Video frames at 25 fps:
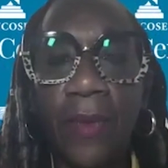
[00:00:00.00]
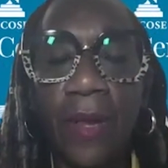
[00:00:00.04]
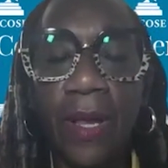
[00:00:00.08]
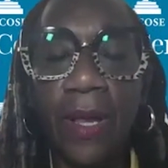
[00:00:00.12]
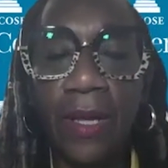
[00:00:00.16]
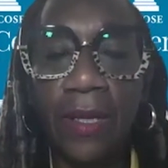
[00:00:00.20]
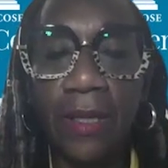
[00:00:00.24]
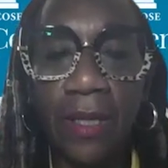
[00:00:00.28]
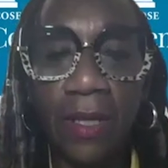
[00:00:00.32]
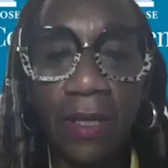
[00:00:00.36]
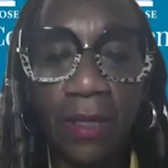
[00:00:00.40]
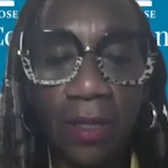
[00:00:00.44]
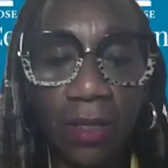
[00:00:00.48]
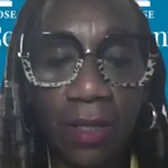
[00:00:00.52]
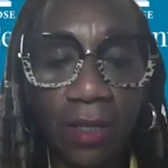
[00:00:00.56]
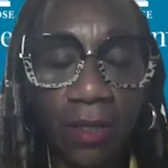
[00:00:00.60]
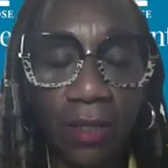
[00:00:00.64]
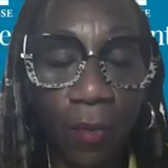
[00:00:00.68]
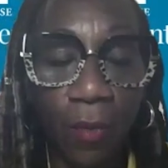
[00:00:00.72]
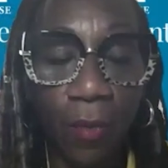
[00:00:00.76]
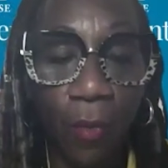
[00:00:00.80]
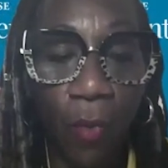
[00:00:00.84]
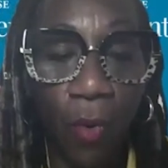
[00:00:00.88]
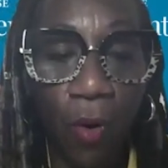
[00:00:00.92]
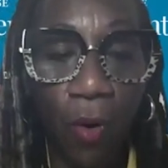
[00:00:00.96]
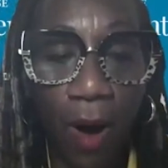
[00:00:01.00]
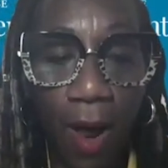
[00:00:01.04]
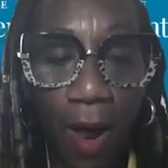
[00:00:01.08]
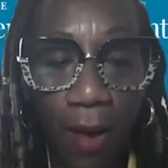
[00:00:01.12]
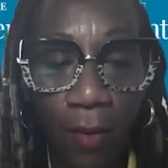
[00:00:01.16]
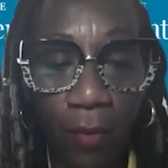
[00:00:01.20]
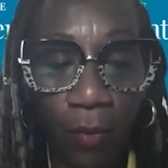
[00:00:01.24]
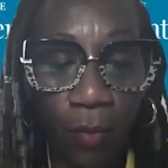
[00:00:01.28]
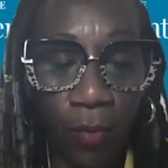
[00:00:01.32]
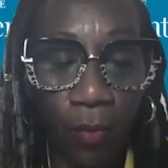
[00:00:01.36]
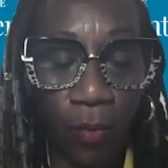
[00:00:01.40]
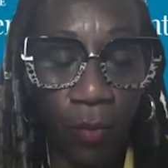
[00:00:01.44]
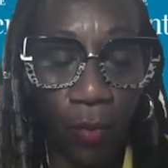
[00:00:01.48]
the more I
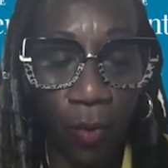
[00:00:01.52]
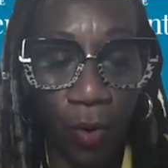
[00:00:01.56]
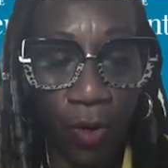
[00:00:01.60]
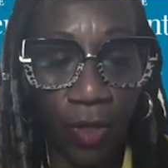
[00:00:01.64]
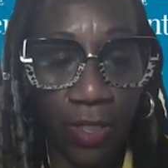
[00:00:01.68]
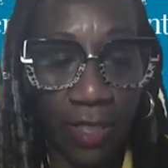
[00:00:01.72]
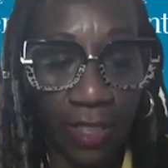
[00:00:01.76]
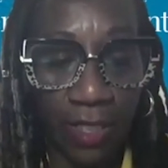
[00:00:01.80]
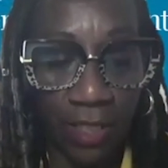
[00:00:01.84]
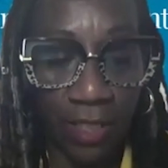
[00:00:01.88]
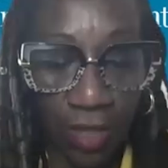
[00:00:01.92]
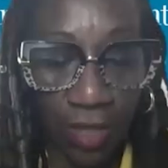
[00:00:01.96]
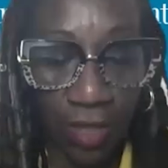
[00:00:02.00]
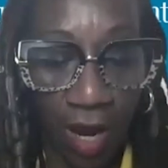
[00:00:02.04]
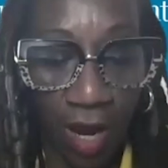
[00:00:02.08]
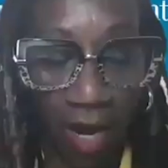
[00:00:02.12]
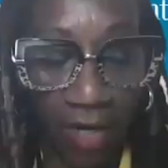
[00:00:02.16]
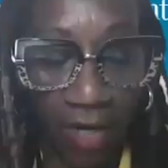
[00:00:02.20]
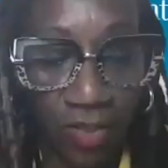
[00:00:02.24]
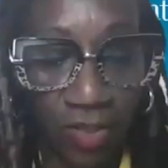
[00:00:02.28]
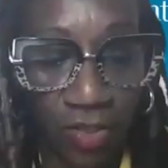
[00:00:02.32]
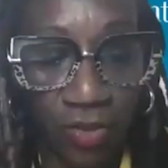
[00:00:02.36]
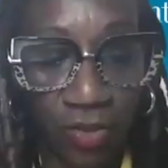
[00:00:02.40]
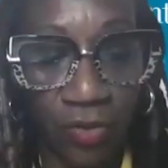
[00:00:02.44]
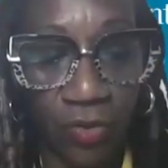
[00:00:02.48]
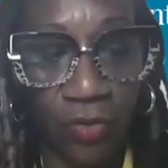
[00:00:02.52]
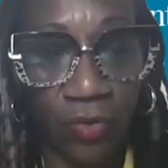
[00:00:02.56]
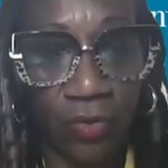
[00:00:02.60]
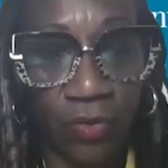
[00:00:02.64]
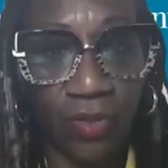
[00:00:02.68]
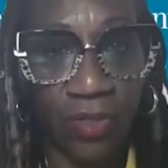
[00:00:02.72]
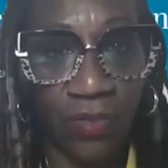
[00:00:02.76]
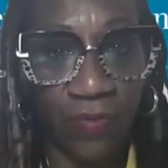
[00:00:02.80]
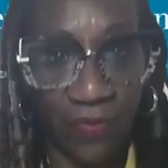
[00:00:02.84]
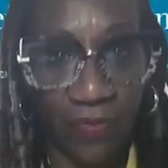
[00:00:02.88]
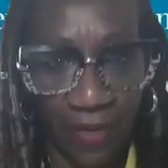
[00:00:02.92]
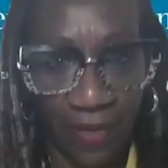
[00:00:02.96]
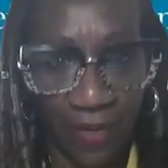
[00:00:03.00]
worked and talked to
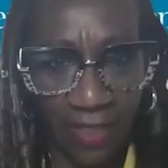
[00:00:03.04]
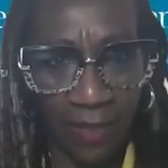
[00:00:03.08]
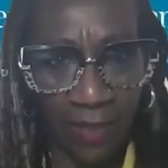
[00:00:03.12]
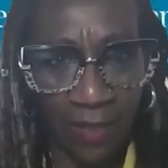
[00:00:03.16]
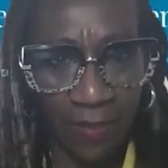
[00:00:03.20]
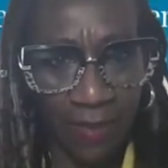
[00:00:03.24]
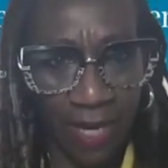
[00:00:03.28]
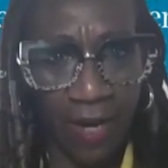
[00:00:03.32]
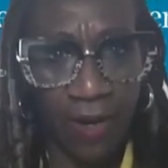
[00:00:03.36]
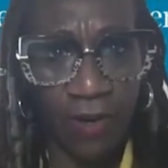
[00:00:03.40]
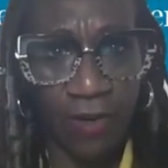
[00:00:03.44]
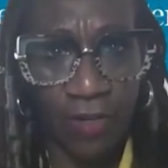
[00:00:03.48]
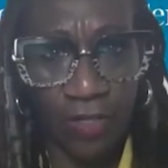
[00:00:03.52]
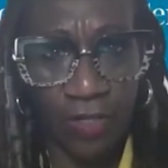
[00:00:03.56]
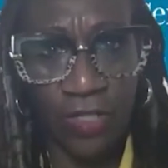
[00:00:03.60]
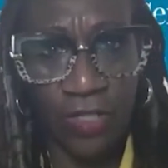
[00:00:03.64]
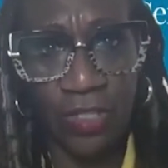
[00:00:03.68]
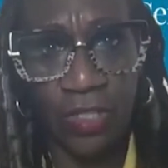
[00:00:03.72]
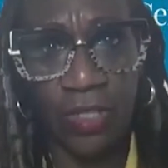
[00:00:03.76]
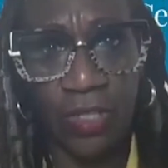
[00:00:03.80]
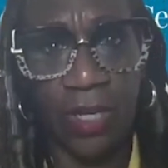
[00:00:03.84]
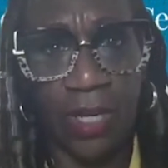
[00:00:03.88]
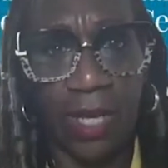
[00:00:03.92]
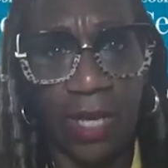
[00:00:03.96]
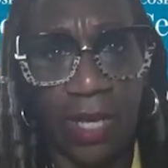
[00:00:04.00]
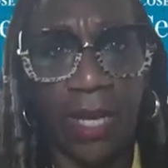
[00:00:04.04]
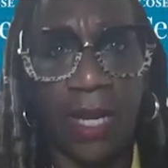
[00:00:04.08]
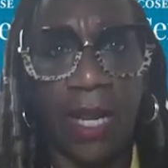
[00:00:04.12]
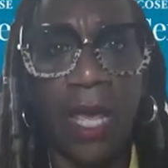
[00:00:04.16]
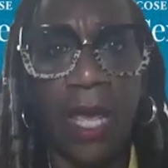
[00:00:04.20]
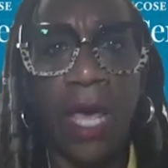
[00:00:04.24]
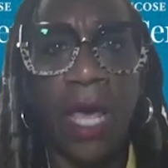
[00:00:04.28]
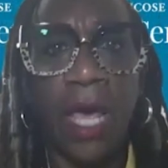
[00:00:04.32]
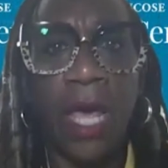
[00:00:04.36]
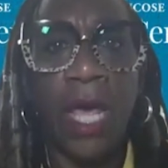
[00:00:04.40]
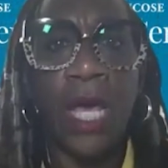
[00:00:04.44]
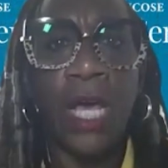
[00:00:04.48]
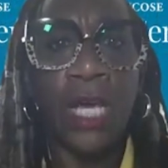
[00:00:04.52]
victims, I understood it.
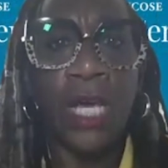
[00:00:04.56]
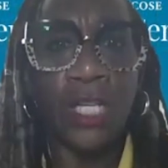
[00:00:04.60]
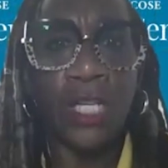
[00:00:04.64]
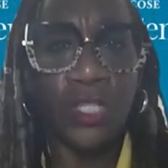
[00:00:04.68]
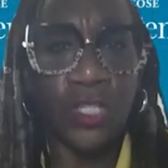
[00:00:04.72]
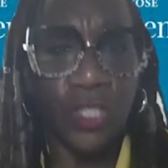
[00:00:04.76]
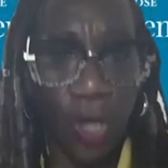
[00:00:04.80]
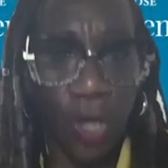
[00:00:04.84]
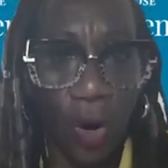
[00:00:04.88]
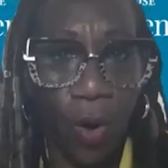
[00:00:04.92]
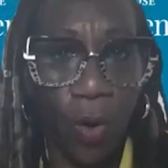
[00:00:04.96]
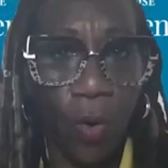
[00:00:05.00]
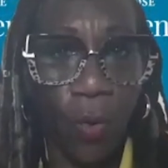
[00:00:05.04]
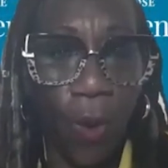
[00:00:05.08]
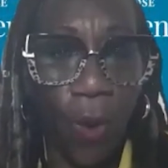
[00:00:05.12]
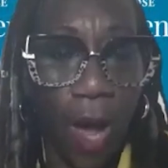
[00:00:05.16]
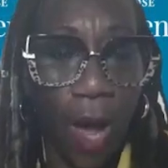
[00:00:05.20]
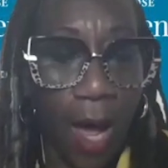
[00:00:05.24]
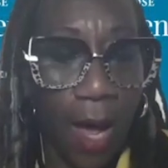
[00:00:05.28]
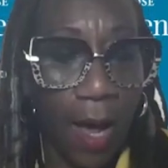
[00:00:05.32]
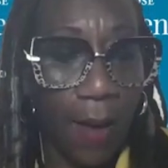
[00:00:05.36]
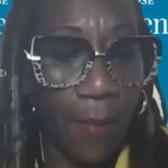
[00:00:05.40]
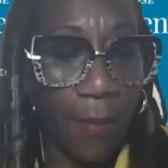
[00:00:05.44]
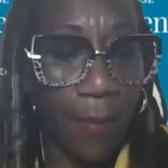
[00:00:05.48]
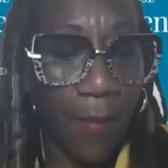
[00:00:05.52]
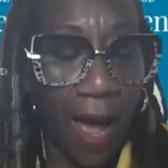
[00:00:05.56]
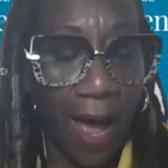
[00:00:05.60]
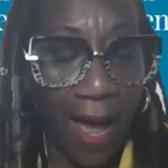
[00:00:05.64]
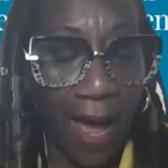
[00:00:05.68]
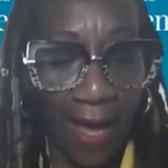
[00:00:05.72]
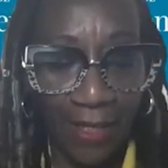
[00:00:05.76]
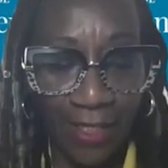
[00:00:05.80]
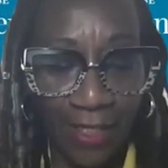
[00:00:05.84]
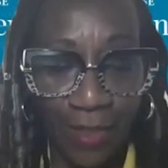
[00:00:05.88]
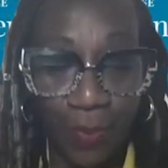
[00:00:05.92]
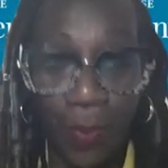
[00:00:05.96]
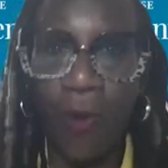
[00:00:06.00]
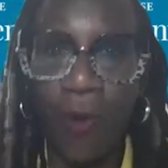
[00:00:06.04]
So I
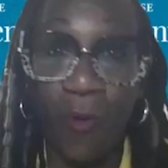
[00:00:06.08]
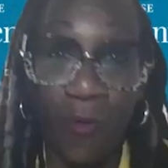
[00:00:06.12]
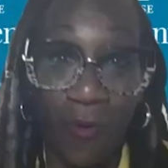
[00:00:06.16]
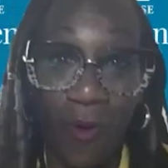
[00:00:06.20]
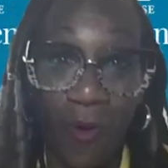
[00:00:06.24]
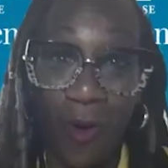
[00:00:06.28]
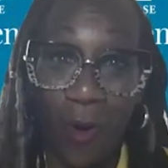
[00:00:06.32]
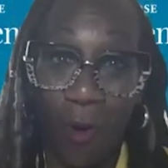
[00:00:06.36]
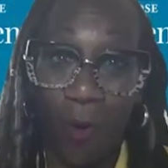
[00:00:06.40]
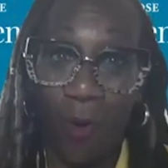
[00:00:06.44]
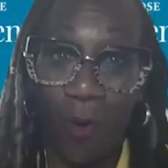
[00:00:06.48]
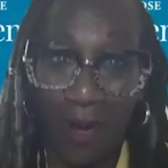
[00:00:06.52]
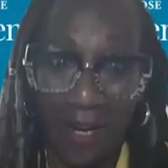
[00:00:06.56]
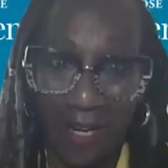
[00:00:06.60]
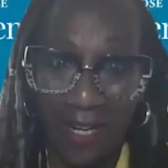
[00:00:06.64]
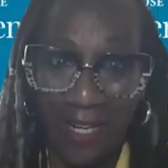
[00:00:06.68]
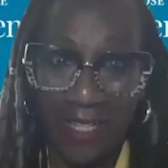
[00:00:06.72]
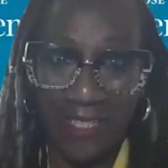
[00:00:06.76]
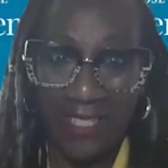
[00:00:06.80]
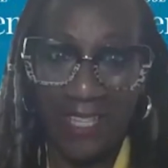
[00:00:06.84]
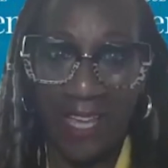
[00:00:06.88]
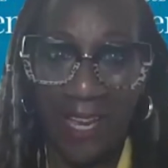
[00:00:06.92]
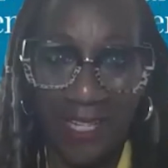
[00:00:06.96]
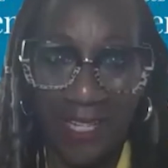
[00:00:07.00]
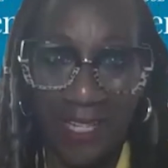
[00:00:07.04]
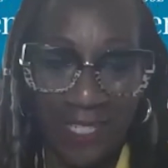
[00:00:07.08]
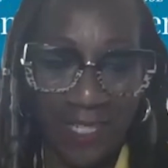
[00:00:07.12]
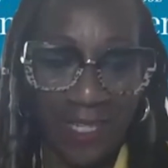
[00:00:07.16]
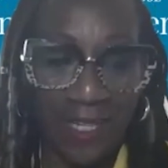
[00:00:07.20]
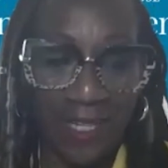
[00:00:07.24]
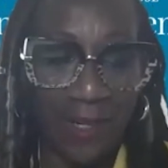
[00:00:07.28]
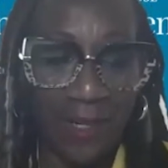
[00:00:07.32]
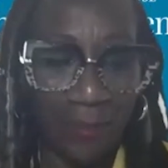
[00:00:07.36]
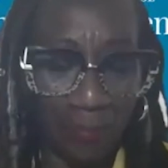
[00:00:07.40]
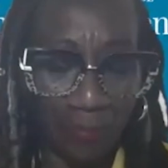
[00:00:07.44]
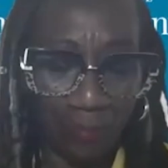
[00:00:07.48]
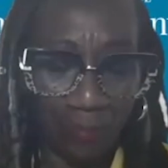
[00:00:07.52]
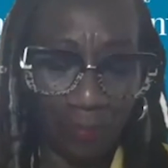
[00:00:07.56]
spoke for an
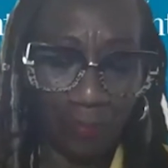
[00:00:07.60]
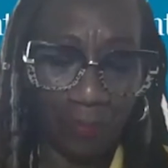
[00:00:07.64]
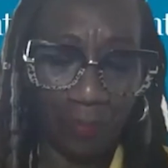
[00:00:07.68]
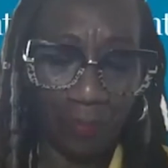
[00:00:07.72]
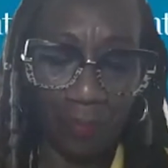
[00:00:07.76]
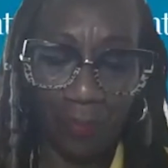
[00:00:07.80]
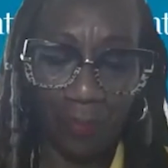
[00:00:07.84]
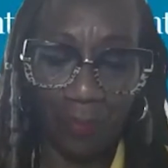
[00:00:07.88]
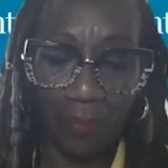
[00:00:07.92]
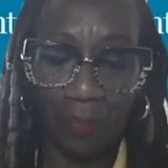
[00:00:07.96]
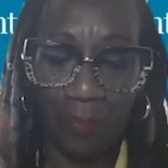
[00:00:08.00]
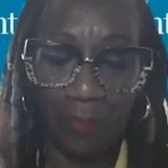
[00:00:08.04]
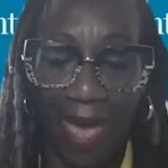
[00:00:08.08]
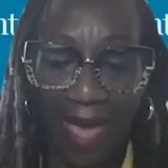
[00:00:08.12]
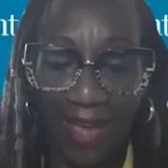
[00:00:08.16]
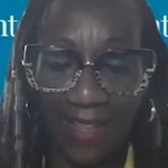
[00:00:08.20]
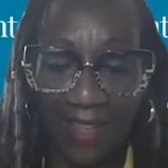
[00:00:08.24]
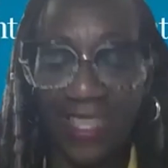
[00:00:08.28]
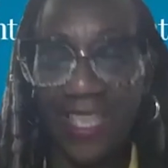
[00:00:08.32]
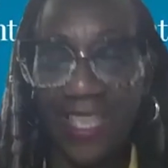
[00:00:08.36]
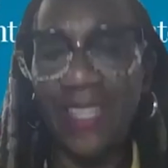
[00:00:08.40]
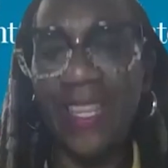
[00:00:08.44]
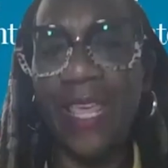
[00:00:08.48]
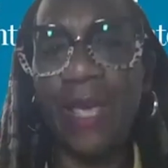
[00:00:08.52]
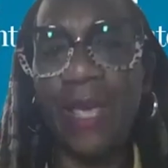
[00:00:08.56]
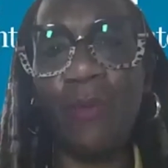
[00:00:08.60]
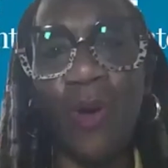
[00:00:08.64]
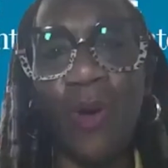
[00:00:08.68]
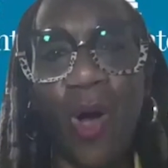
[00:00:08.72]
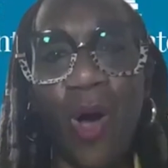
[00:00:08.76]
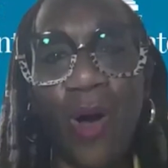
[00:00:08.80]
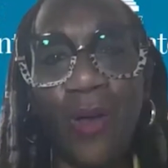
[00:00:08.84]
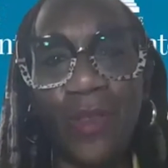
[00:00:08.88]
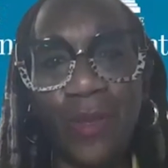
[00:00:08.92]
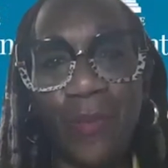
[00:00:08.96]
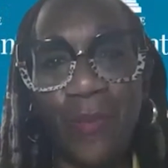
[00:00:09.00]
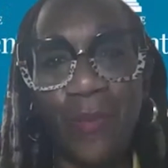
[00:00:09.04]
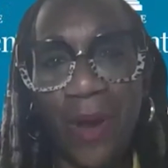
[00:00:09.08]
organization. Back then, they were
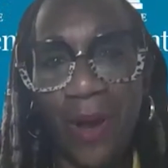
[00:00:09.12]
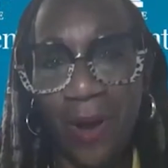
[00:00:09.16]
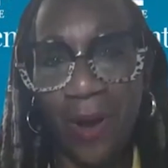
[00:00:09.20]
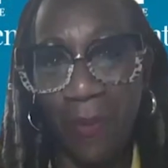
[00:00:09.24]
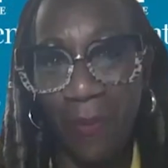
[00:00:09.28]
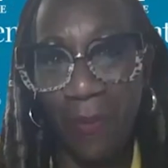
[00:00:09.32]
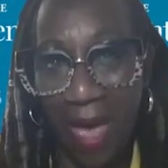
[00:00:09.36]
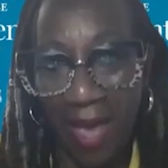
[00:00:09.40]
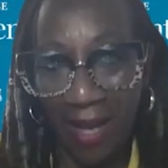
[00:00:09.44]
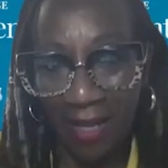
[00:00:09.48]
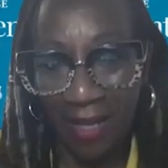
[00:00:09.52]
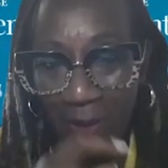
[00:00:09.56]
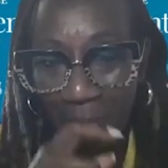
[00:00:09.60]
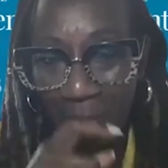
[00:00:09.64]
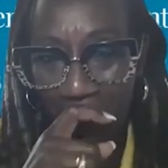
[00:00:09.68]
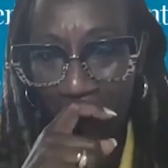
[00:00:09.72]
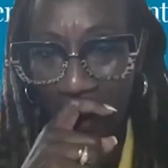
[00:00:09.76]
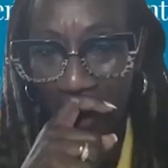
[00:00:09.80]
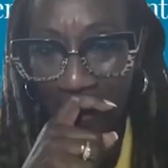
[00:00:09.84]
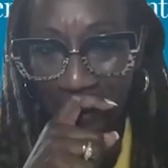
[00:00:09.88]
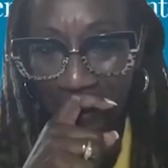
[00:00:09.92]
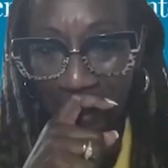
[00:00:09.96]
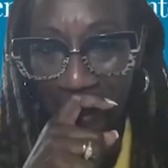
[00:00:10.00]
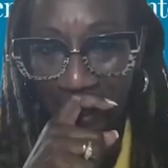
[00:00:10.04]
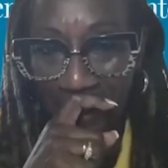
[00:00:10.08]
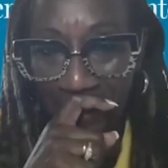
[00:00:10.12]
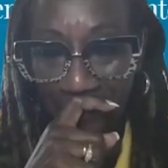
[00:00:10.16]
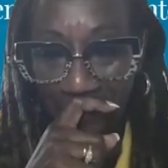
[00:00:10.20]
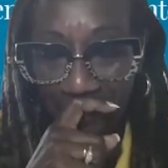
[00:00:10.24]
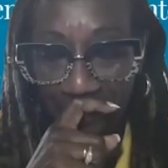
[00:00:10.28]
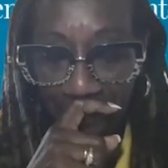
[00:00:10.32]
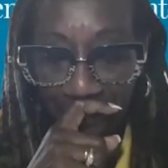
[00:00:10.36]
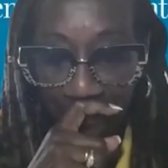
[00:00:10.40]
called the Mary Magdalene Project.